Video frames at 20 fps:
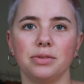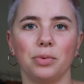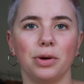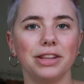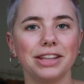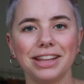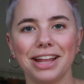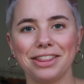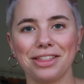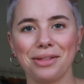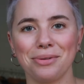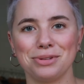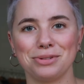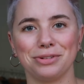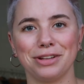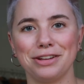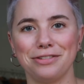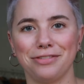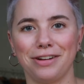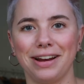one thing that I thought was
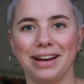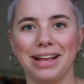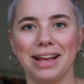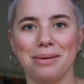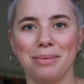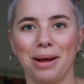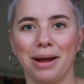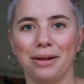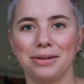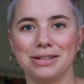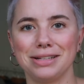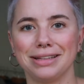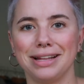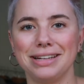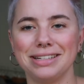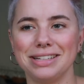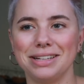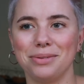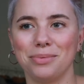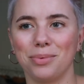really funny about
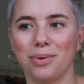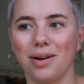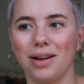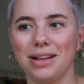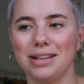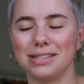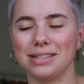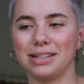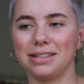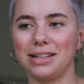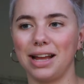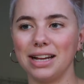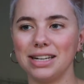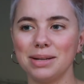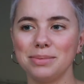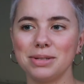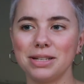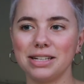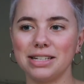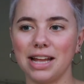London was 9
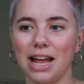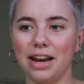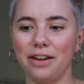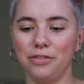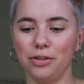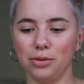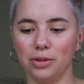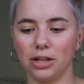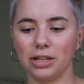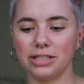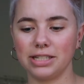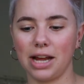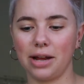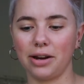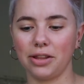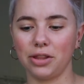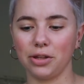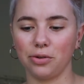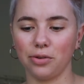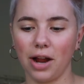times out of 10, if you look down
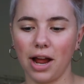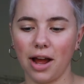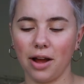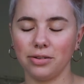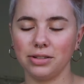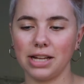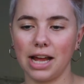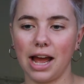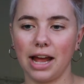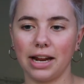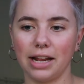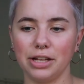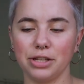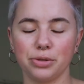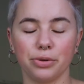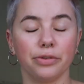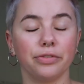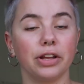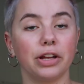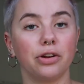at the ground at any
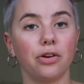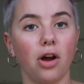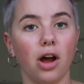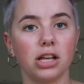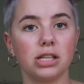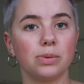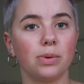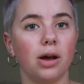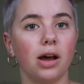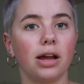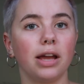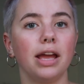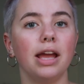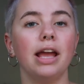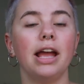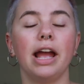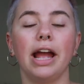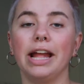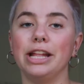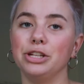sort of like crosswalk
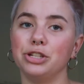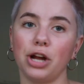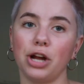in